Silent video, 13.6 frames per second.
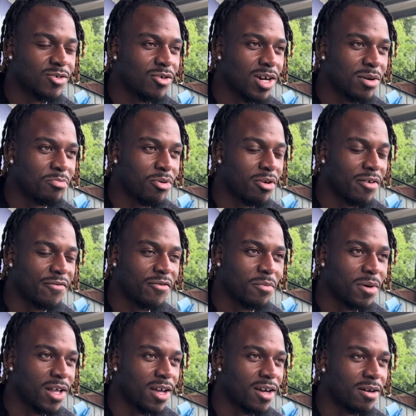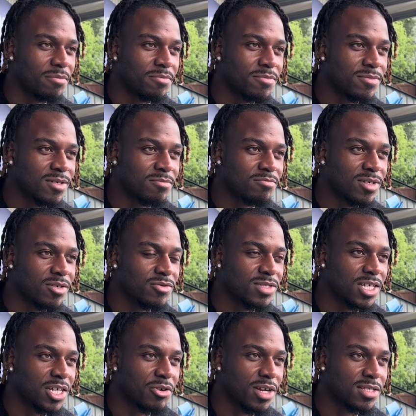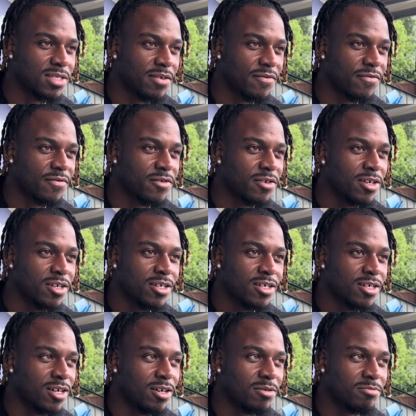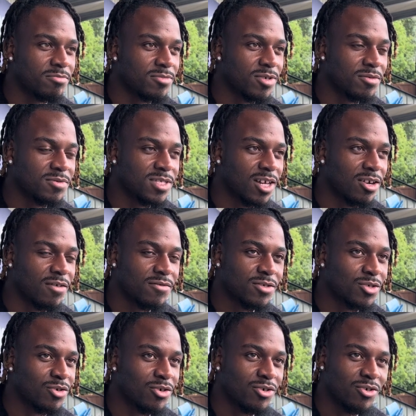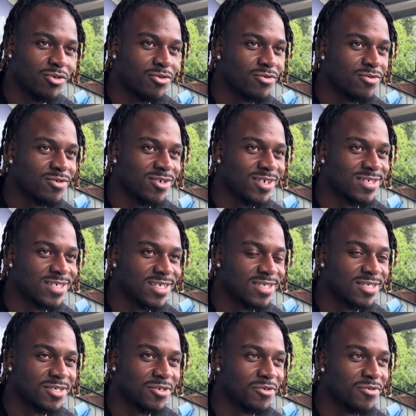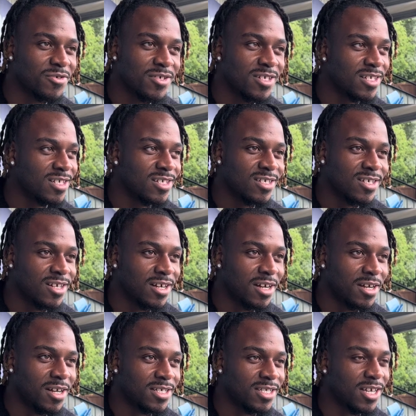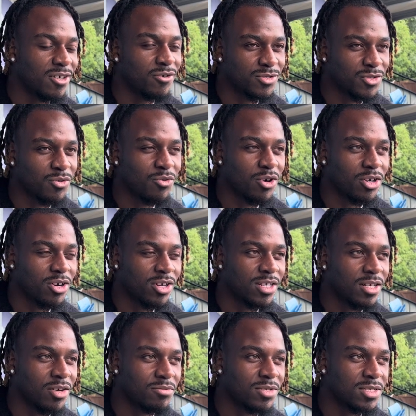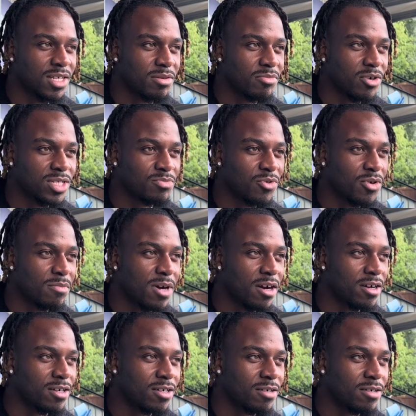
Quite powerful player, I would say creative. Obviously I love to score a goal or assist, so also work hard and help the team, but it's more about